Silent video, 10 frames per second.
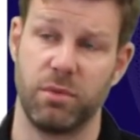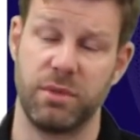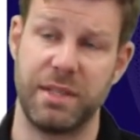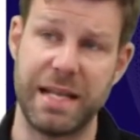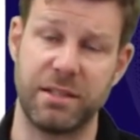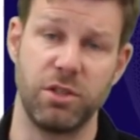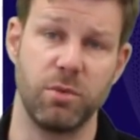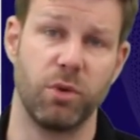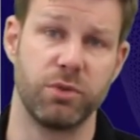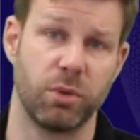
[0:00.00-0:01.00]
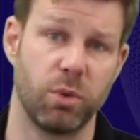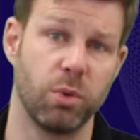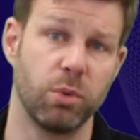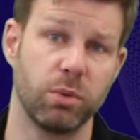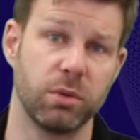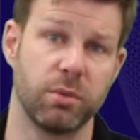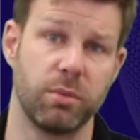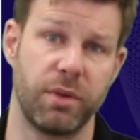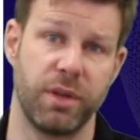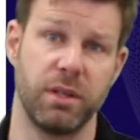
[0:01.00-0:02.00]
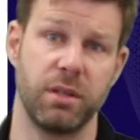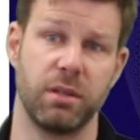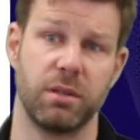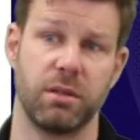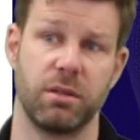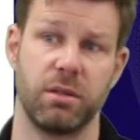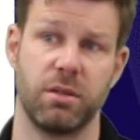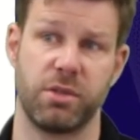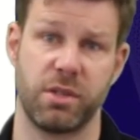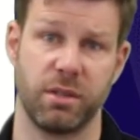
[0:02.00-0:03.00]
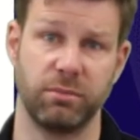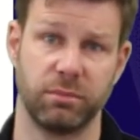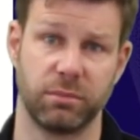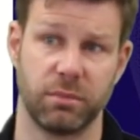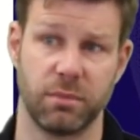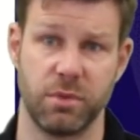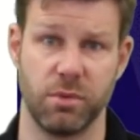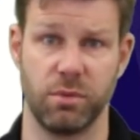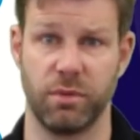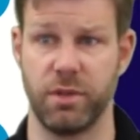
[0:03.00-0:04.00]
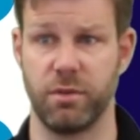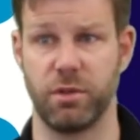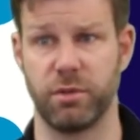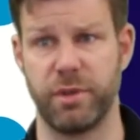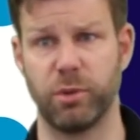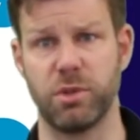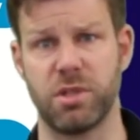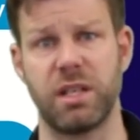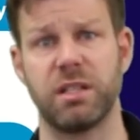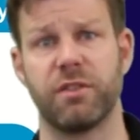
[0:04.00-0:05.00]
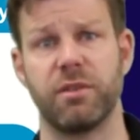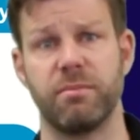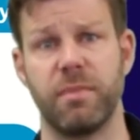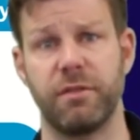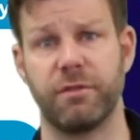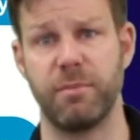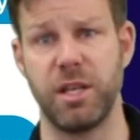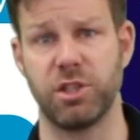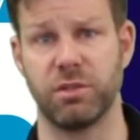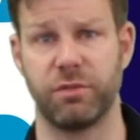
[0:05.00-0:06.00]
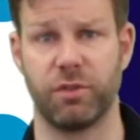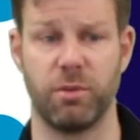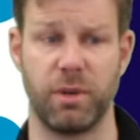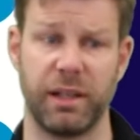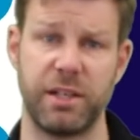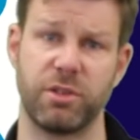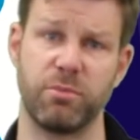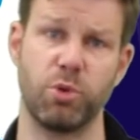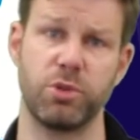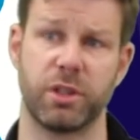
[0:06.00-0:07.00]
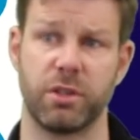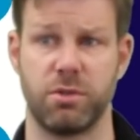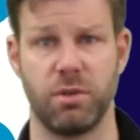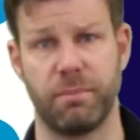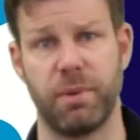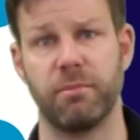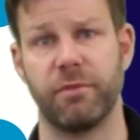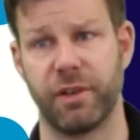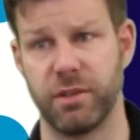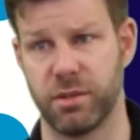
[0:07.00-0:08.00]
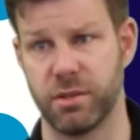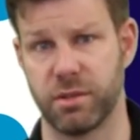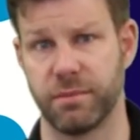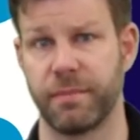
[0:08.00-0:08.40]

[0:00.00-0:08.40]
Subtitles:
data you want to hold within your system. So you hold slightly different information from an electric motor to a pump, for instance.